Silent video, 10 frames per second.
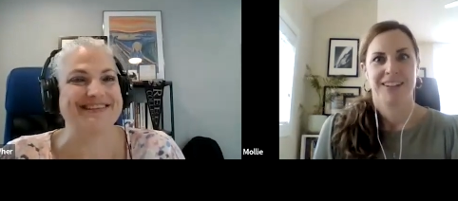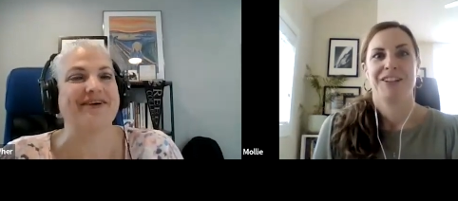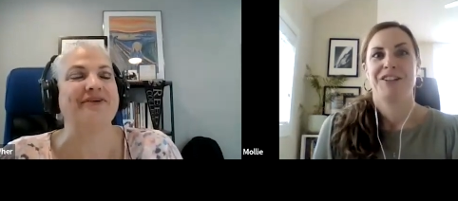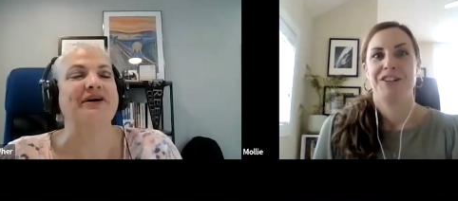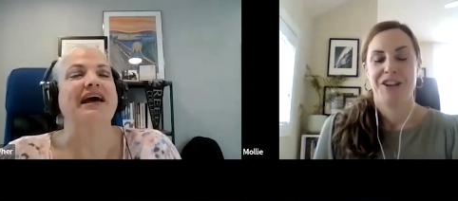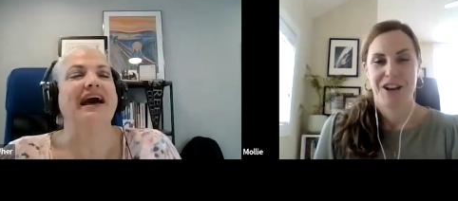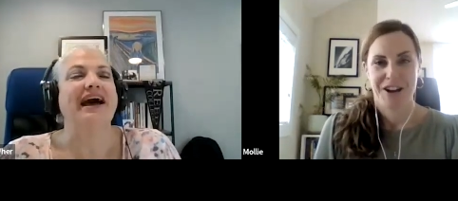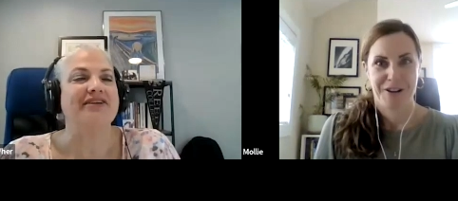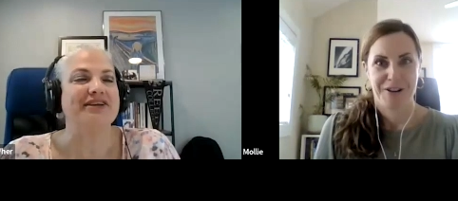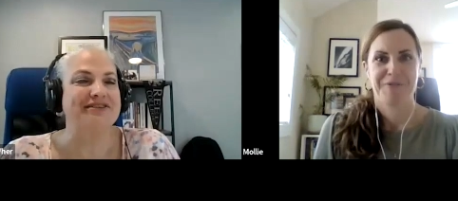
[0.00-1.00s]
Speaker 1: so no.
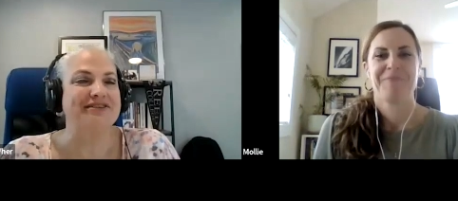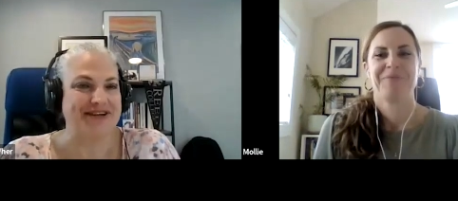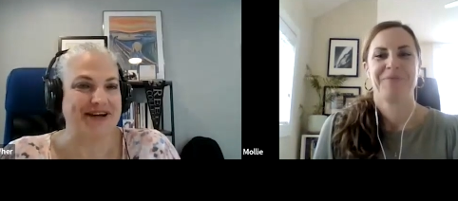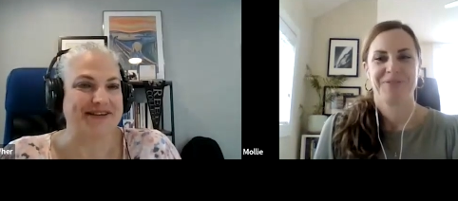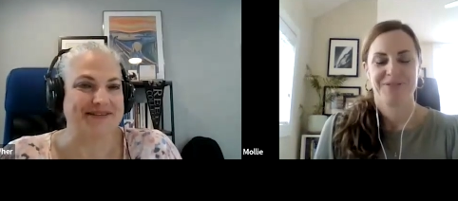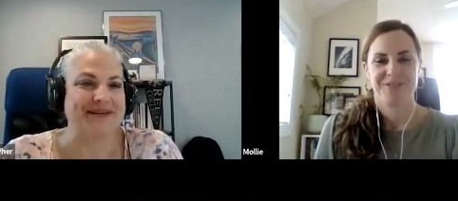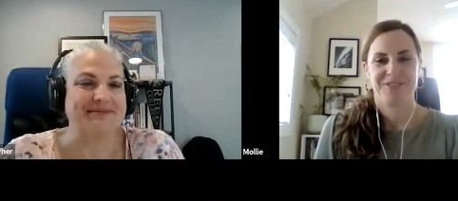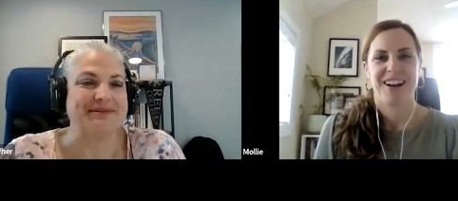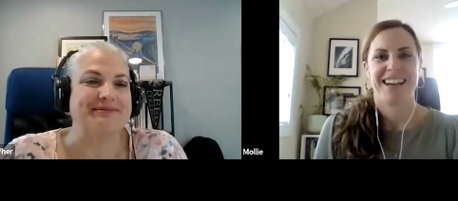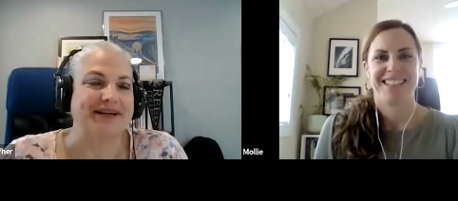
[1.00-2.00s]
how do you talk to
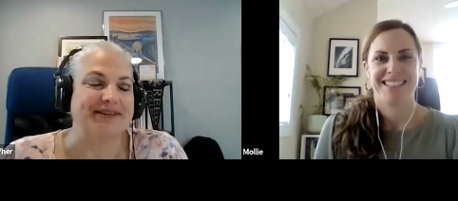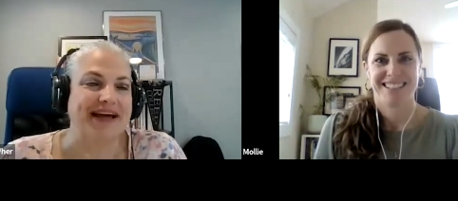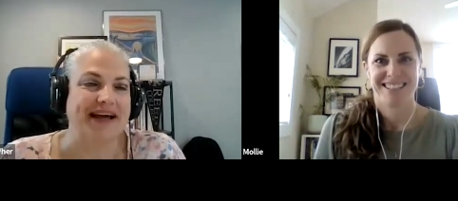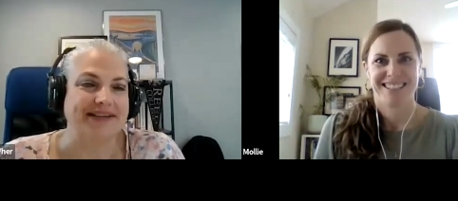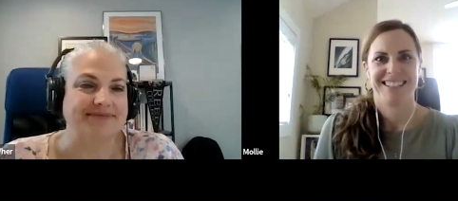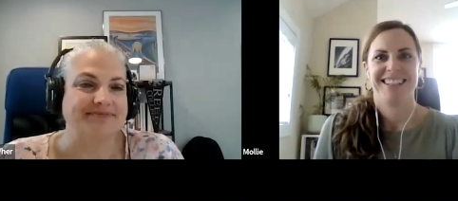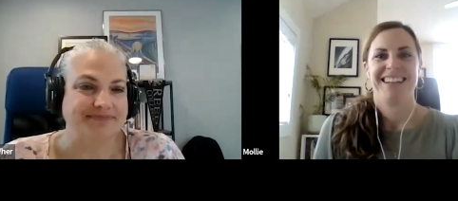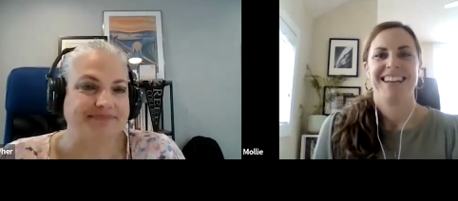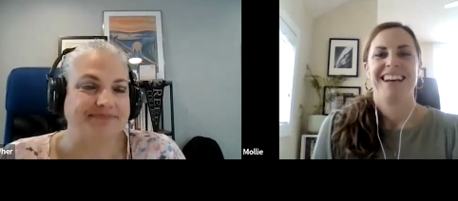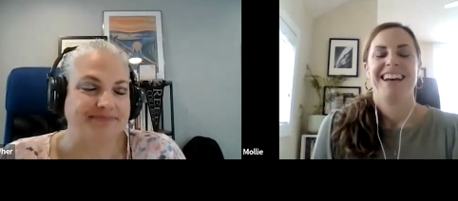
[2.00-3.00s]
people right. about that?
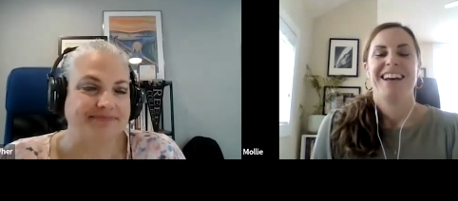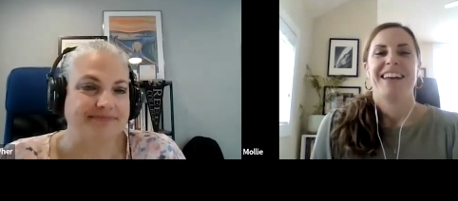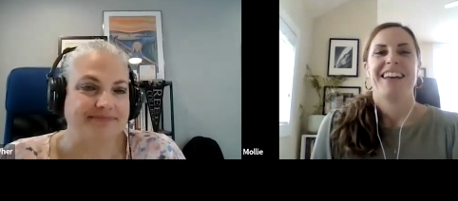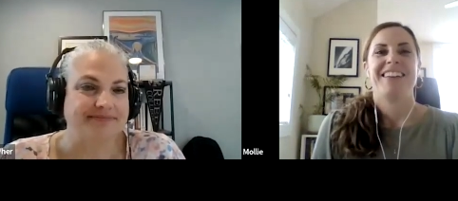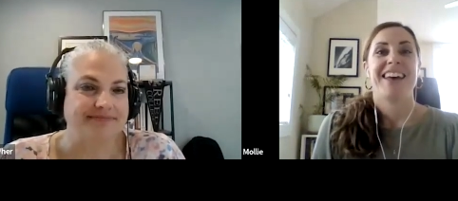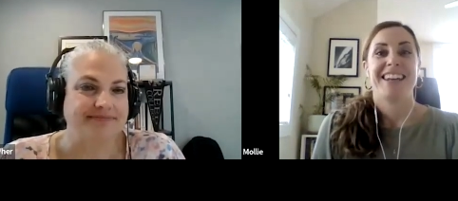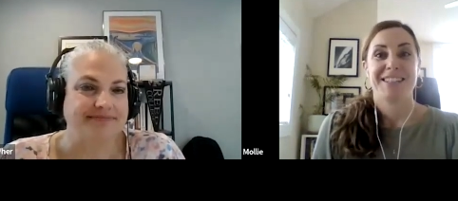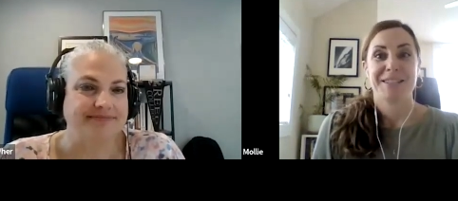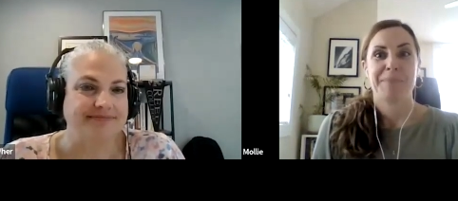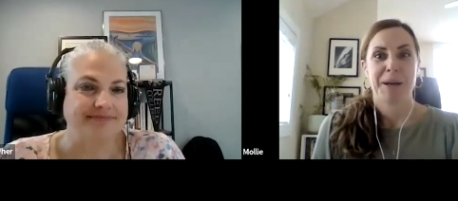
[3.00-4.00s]
Speaker 2: and that
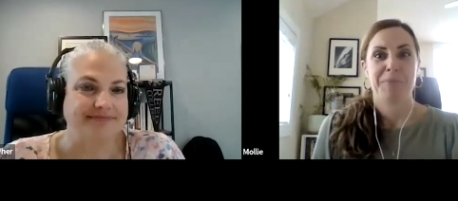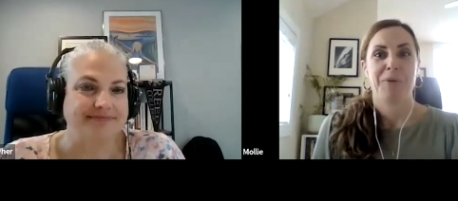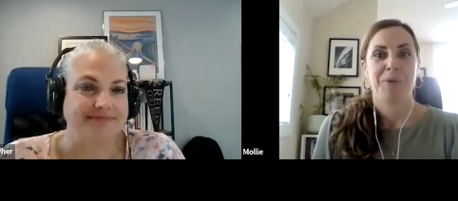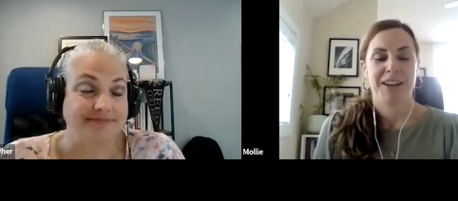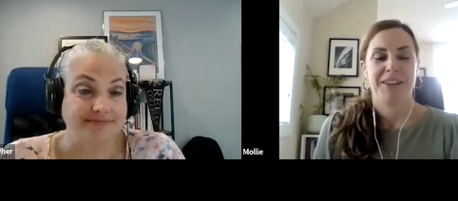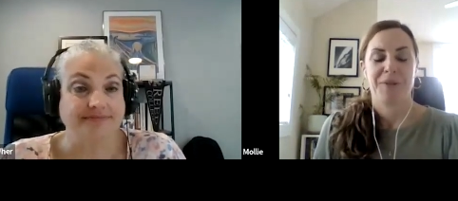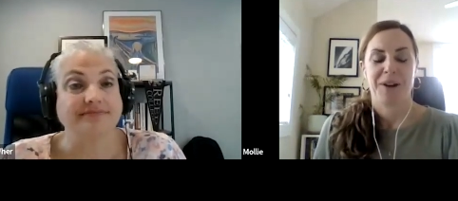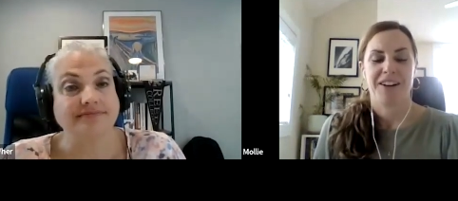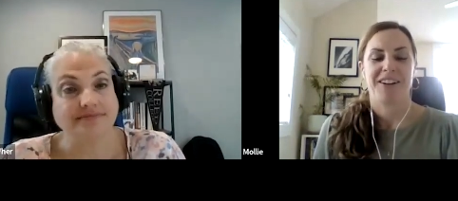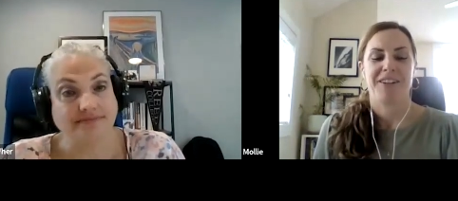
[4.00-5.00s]
is a big point
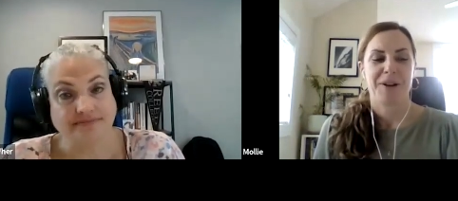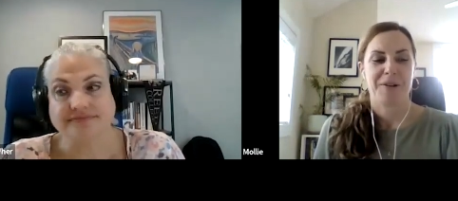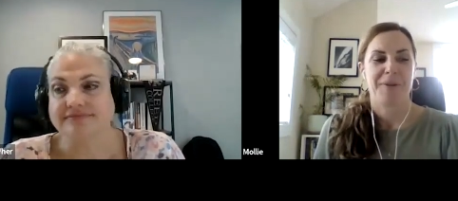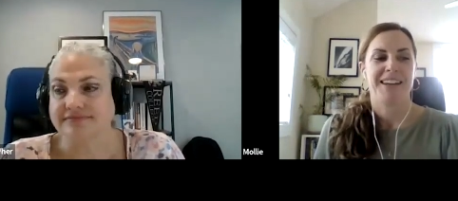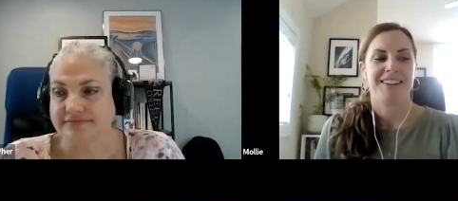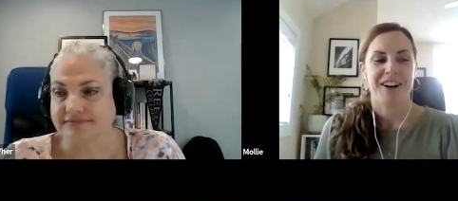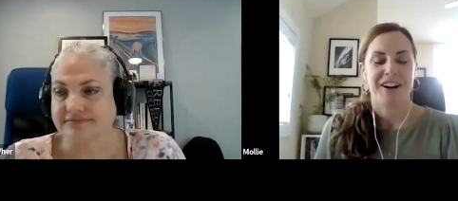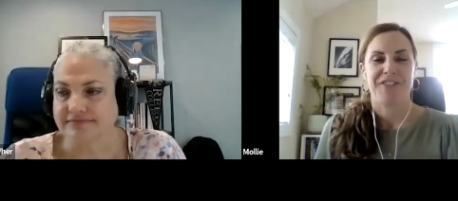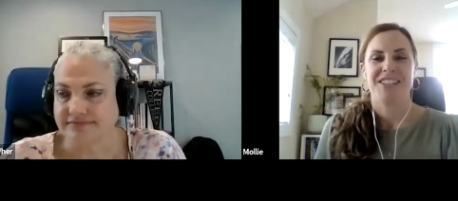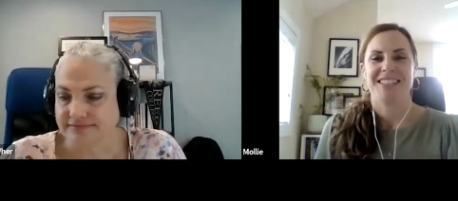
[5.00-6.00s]
where where we
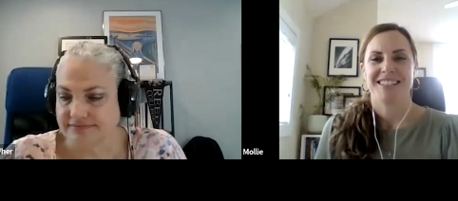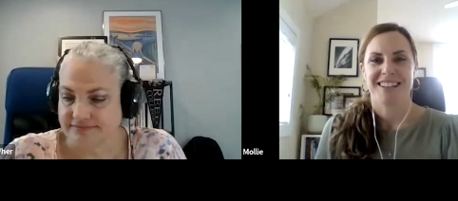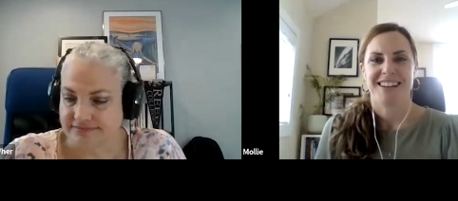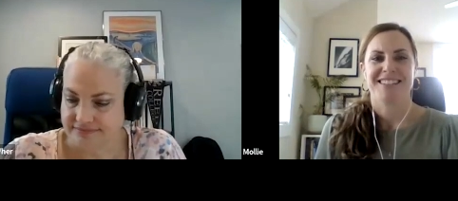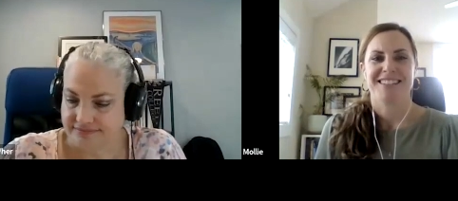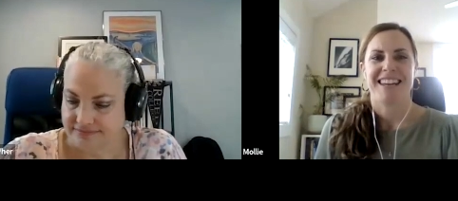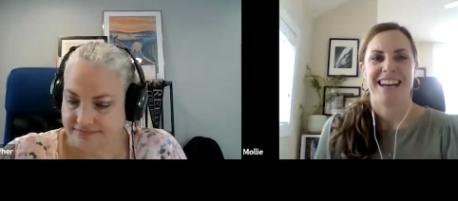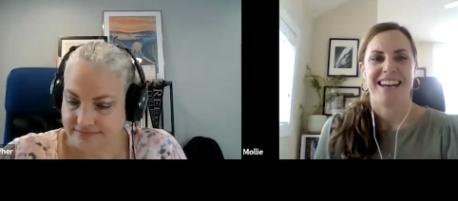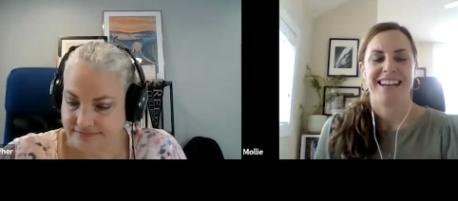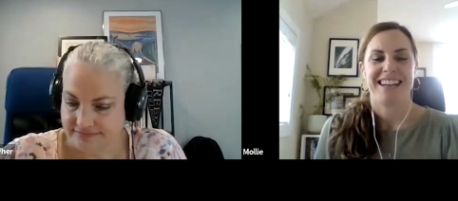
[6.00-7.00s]
often discuss
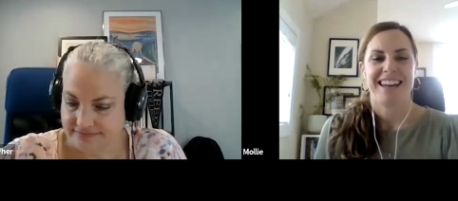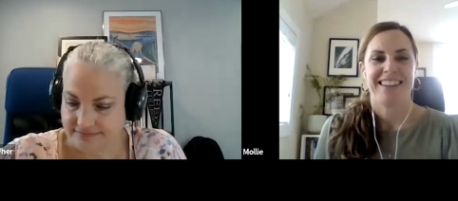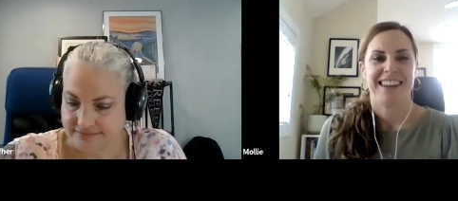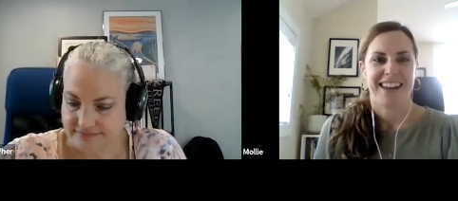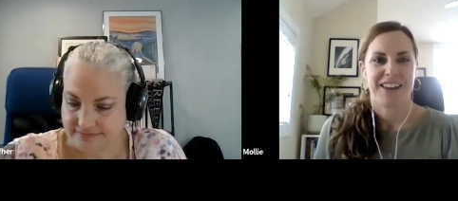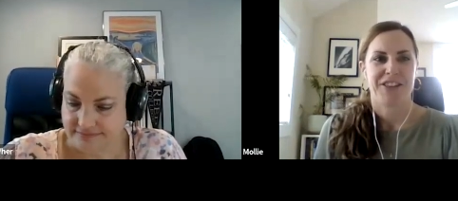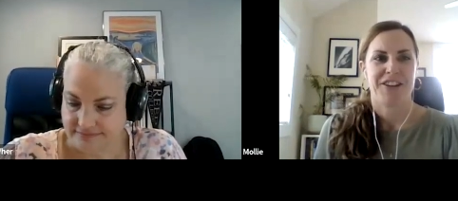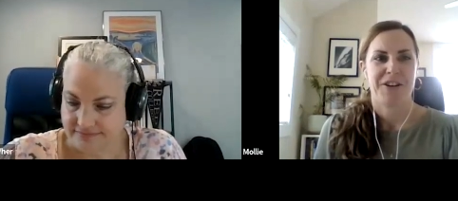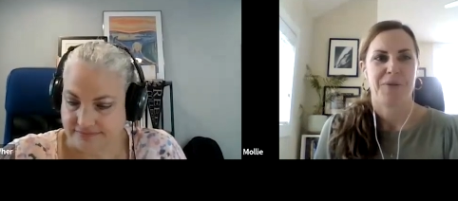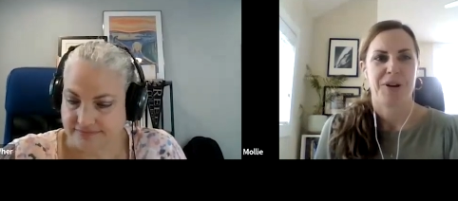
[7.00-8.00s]
at at length you
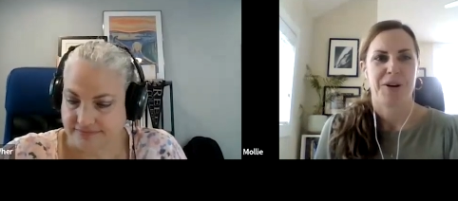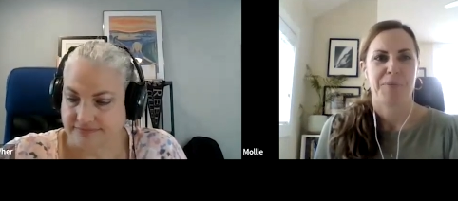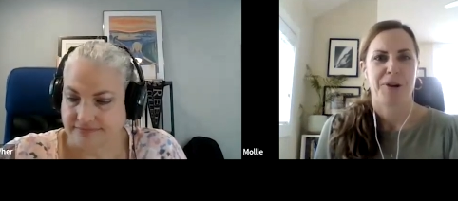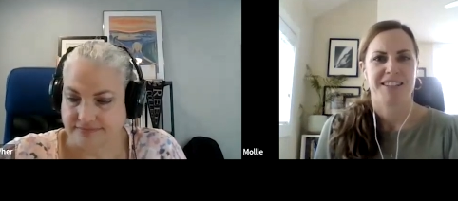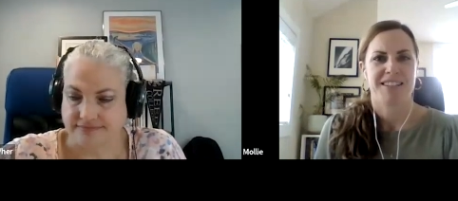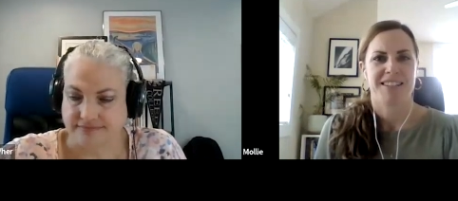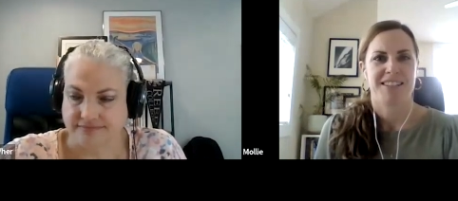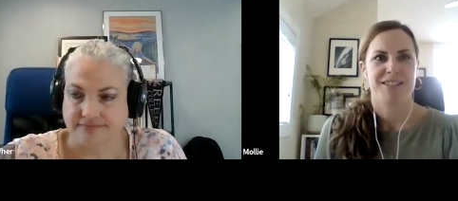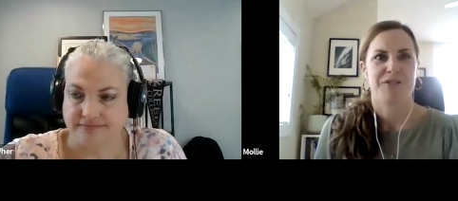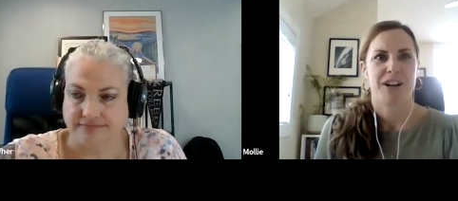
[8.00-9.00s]
know what our process
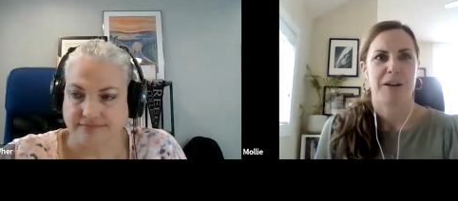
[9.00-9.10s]
is for